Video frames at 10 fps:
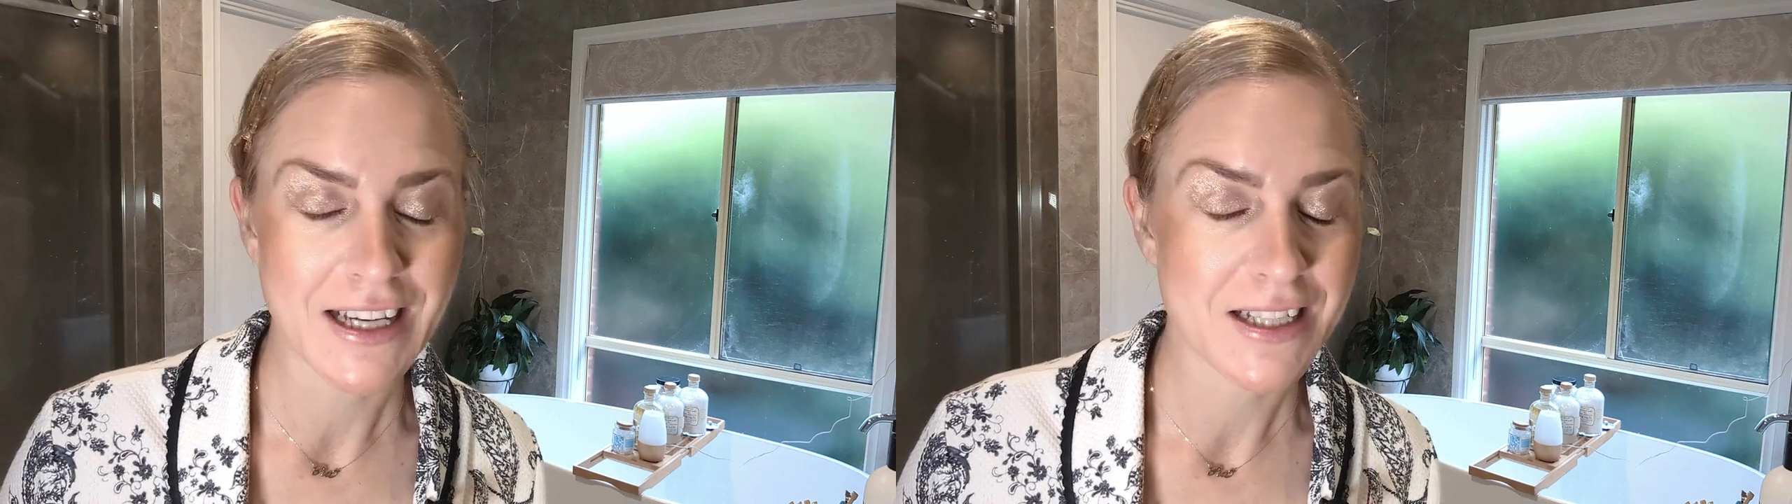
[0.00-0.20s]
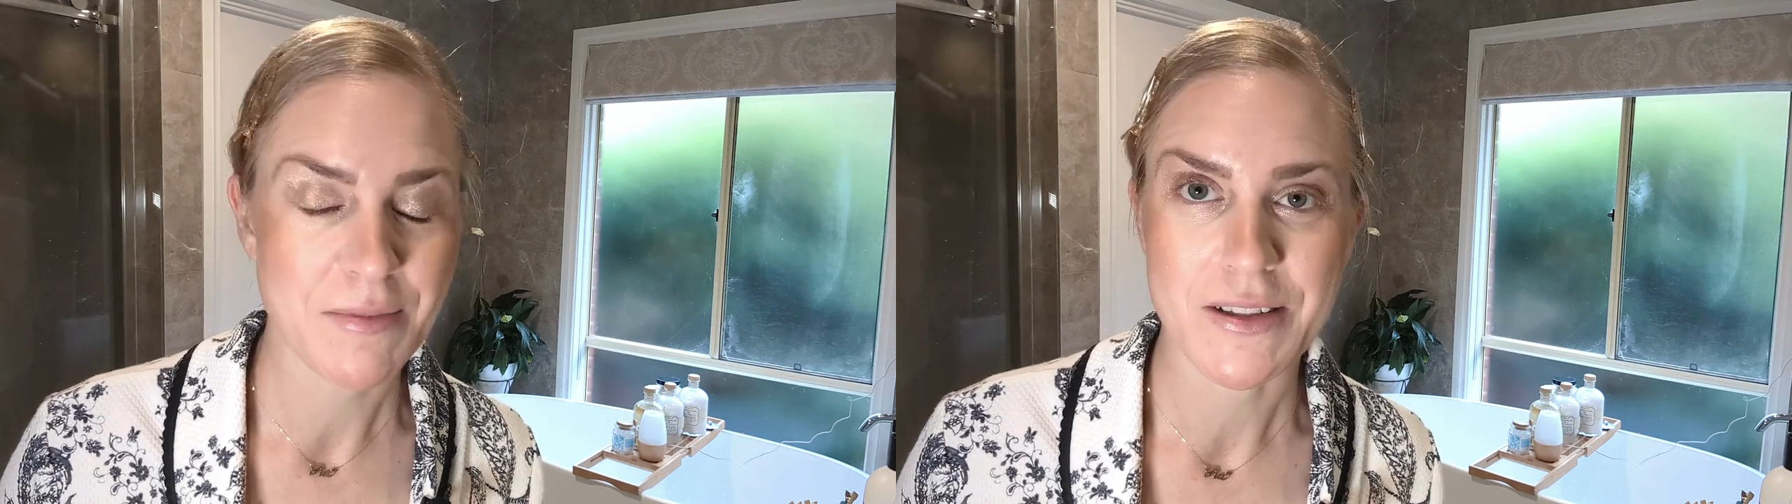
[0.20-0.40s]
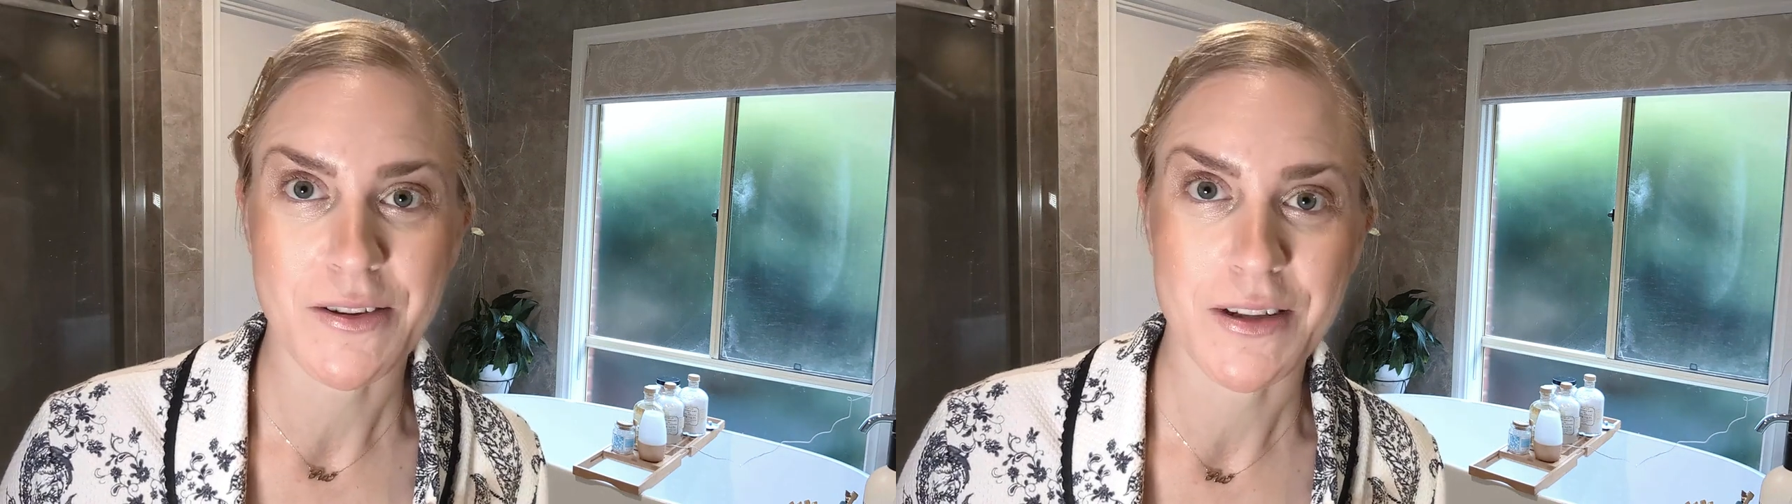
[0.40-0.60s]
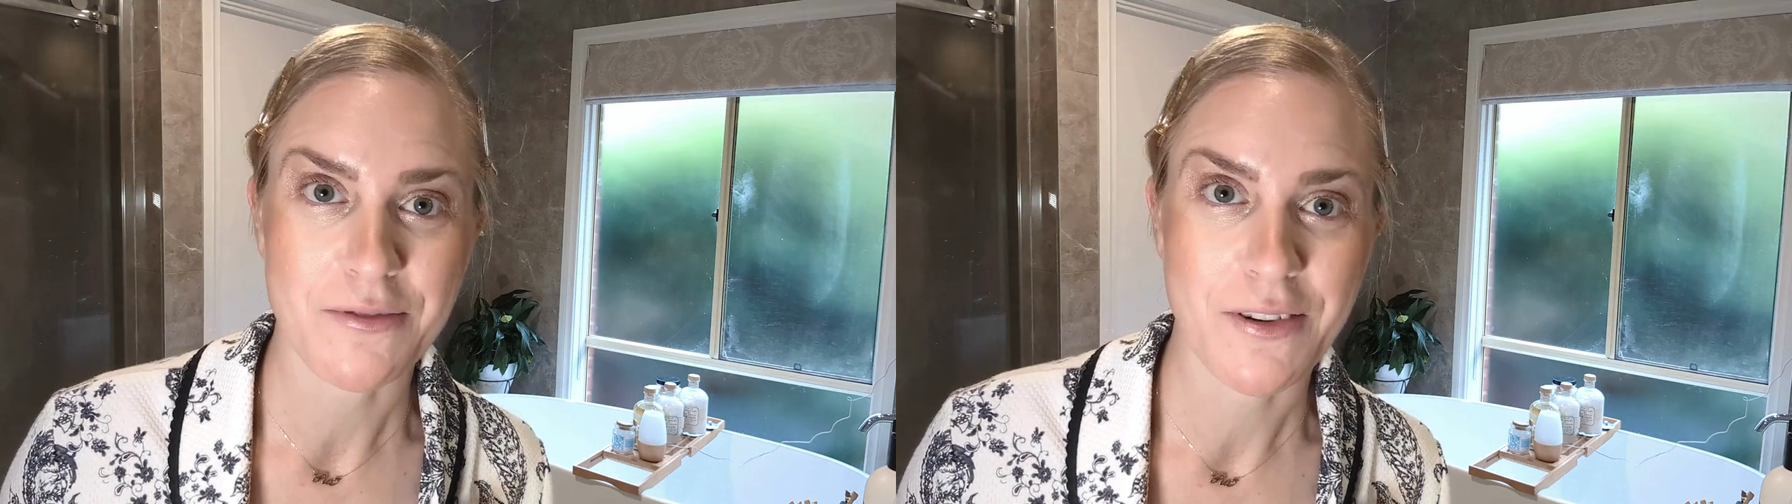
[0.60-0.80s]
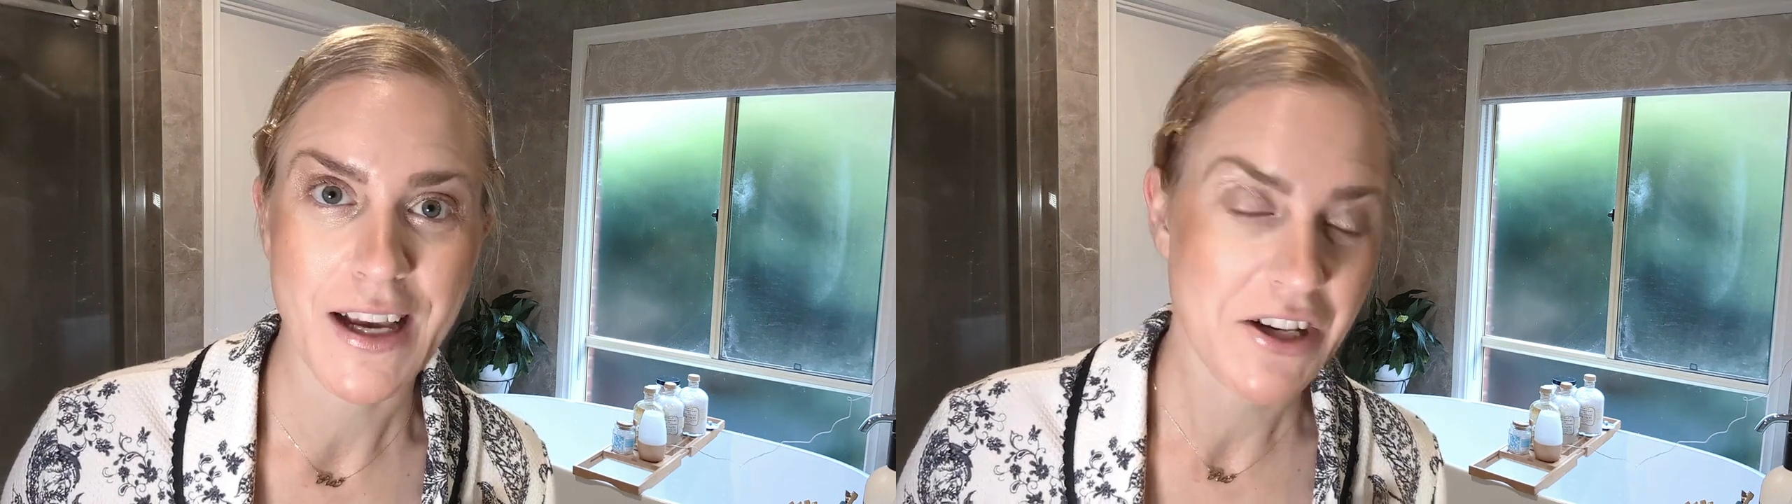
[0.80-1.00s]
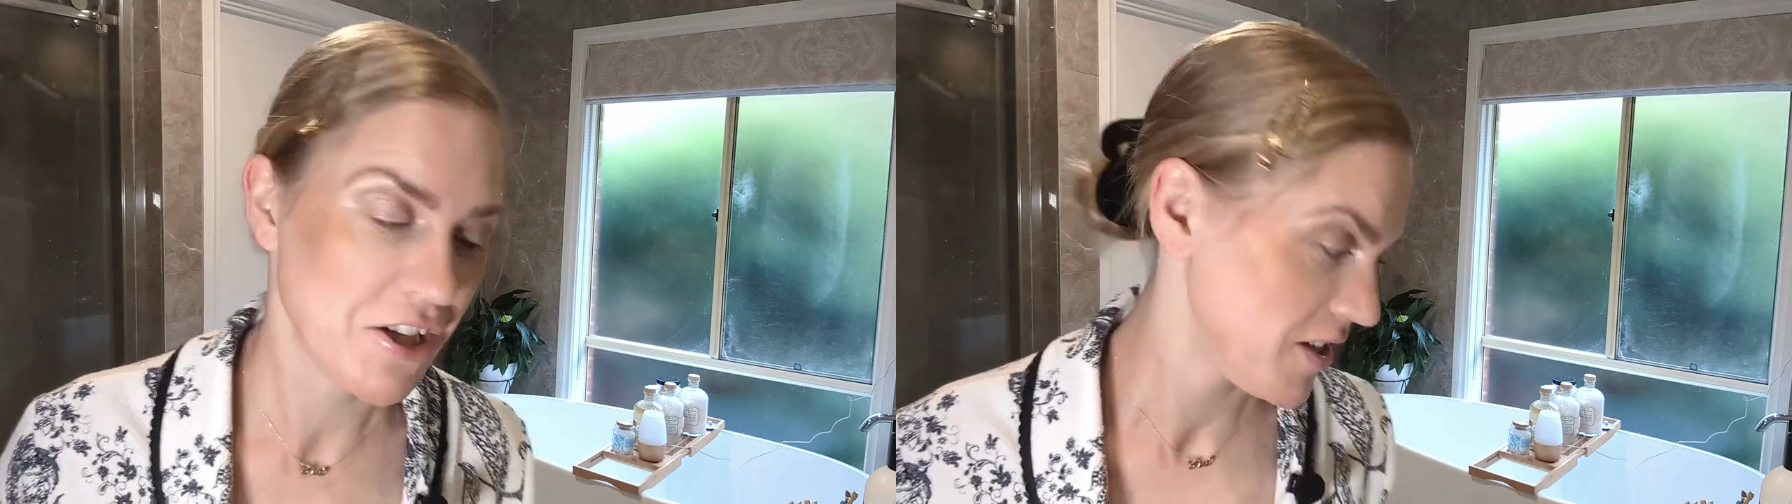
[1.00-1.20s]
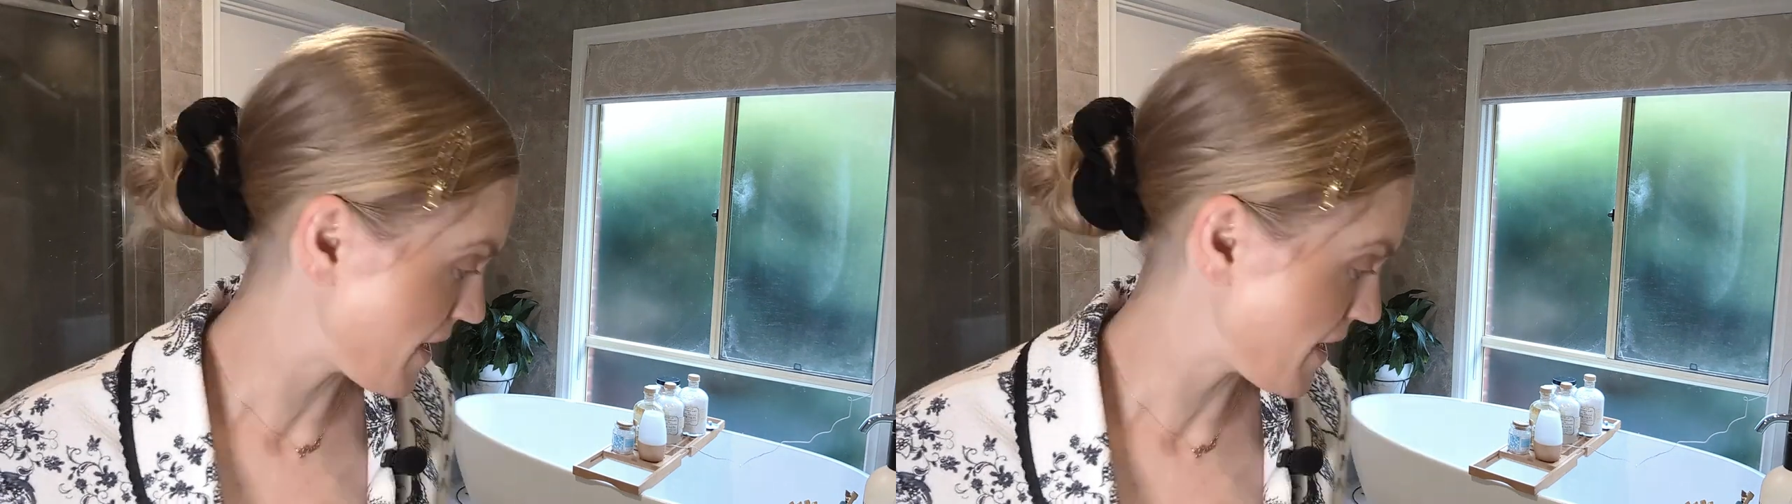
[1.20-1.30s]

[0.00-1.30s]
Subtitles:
It's been sold out for ages.